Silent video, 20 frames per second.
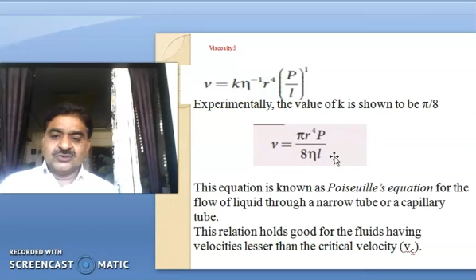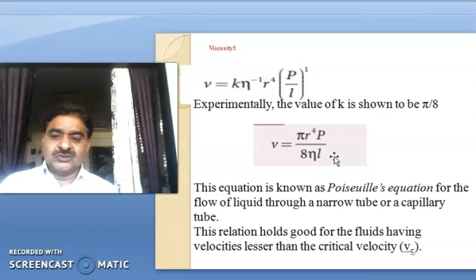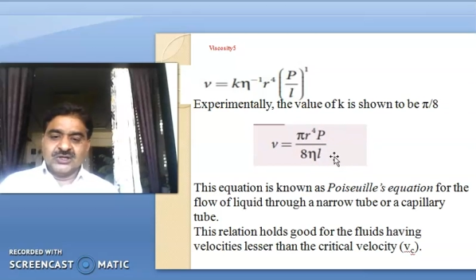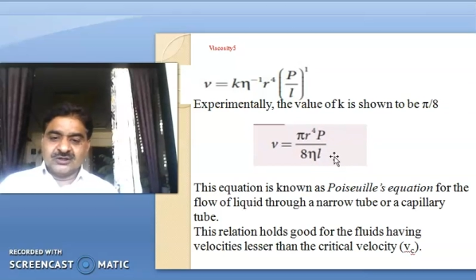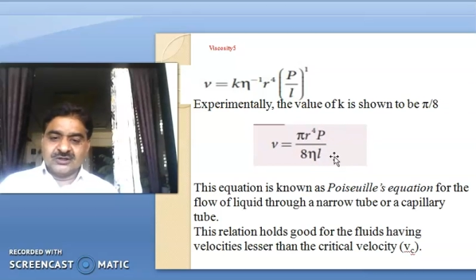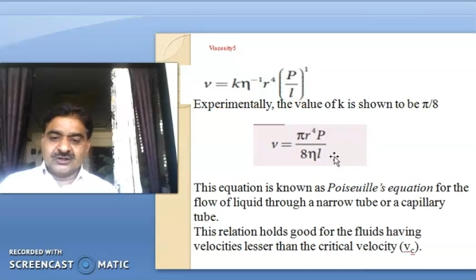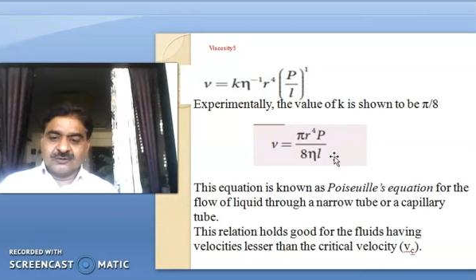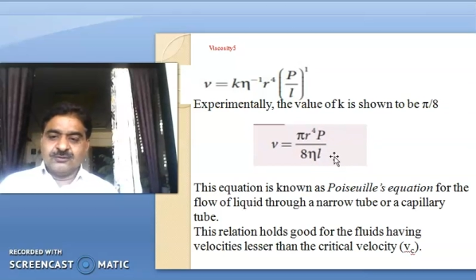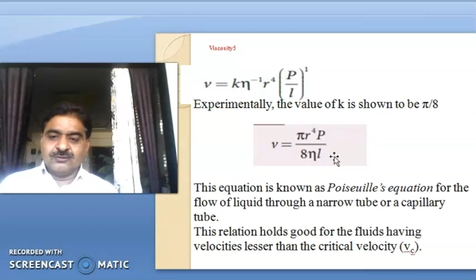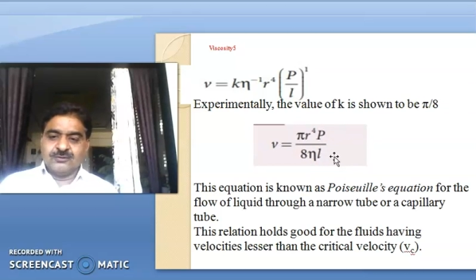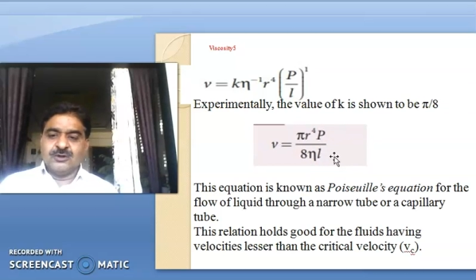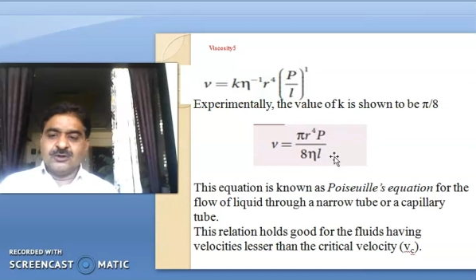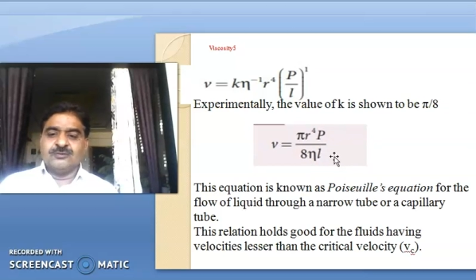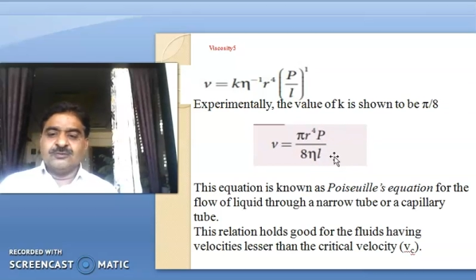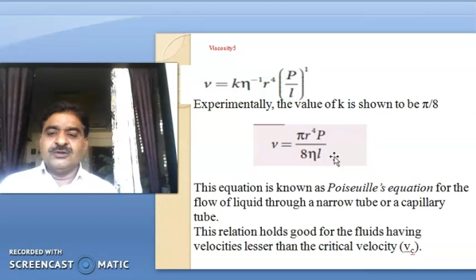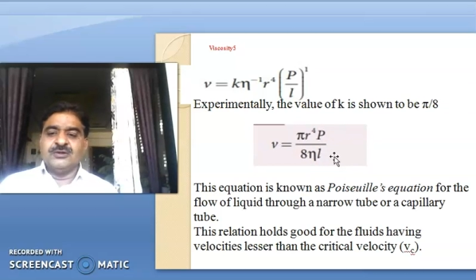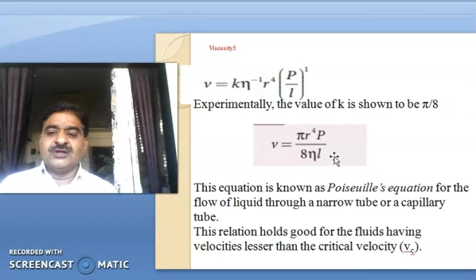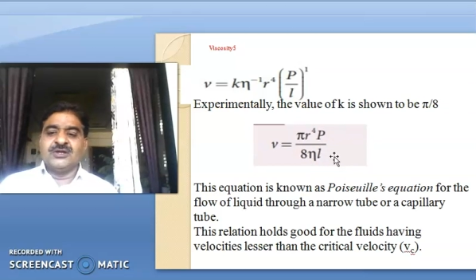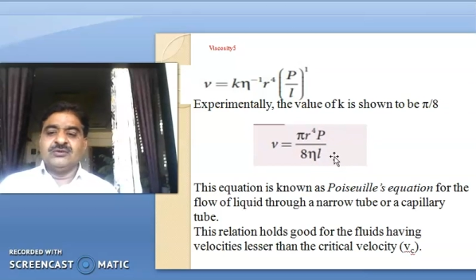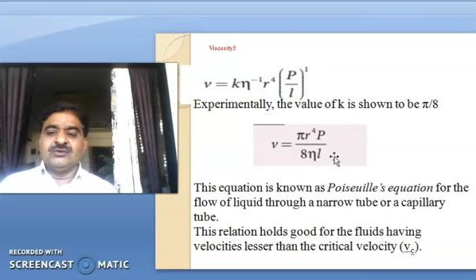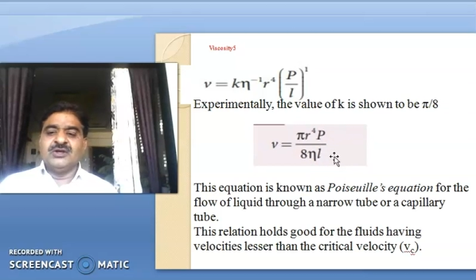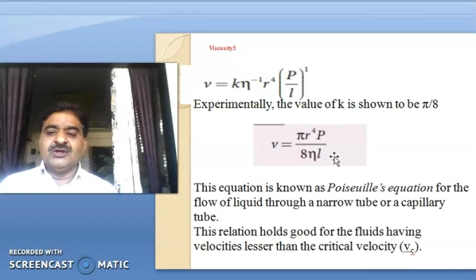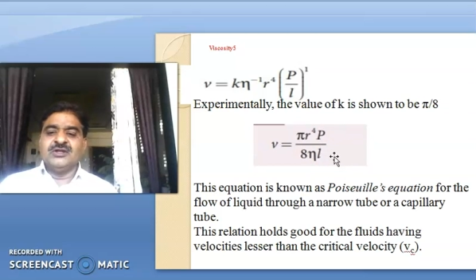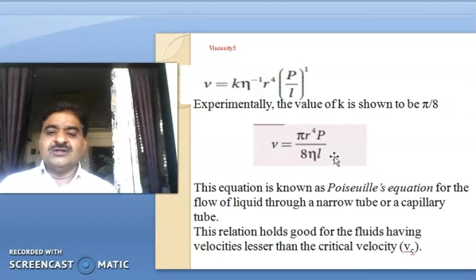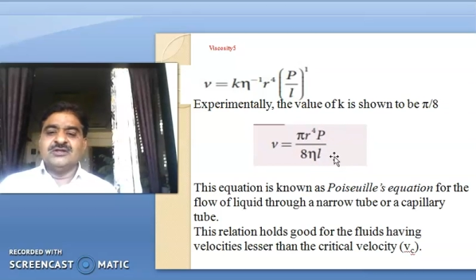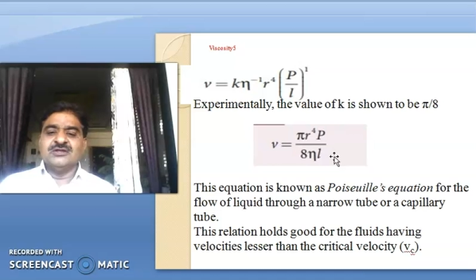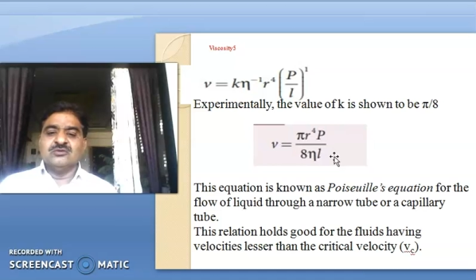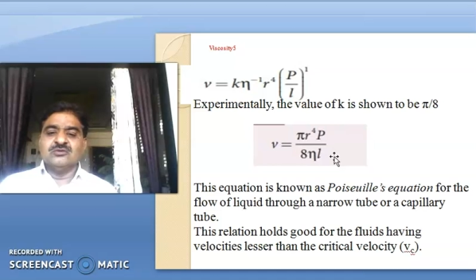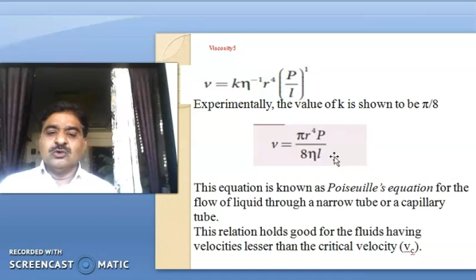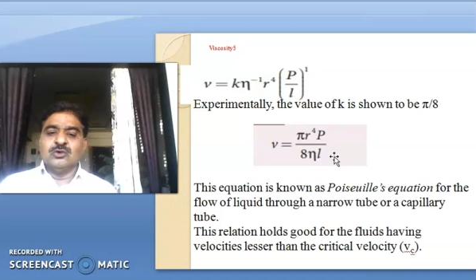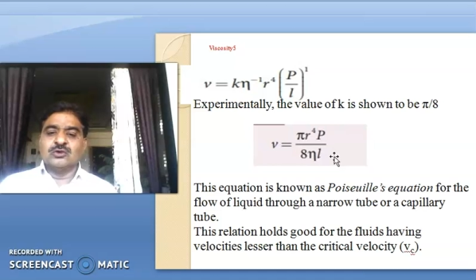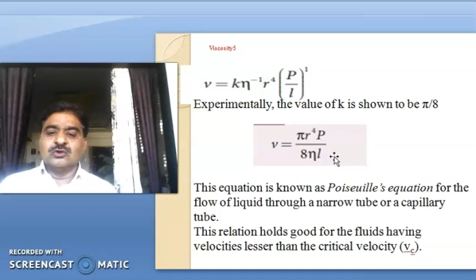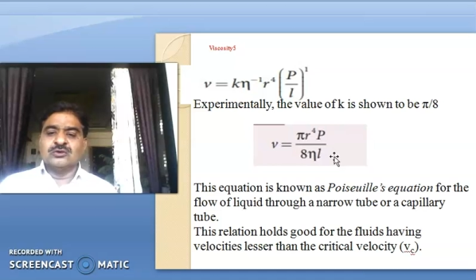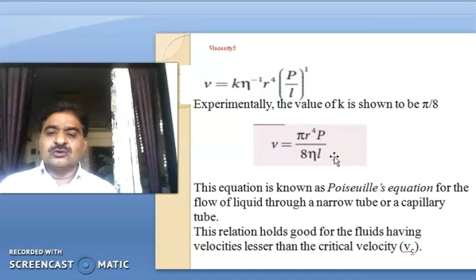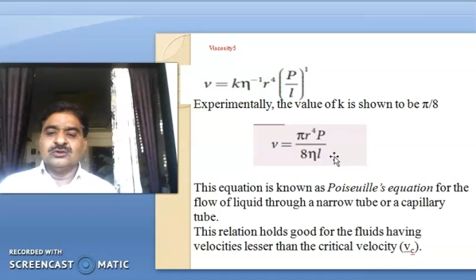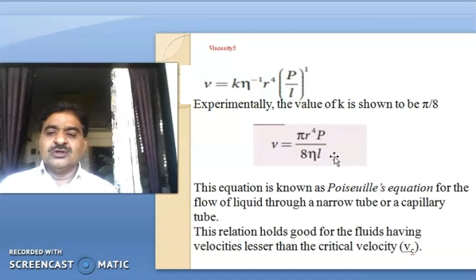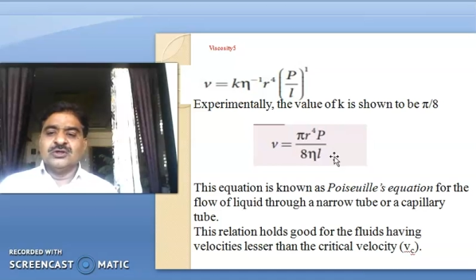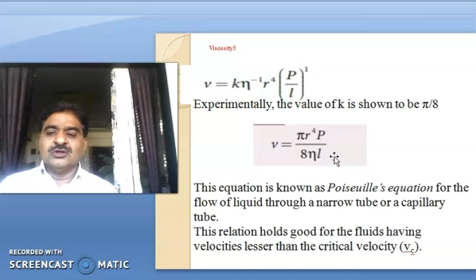rate of flow of liquid is more.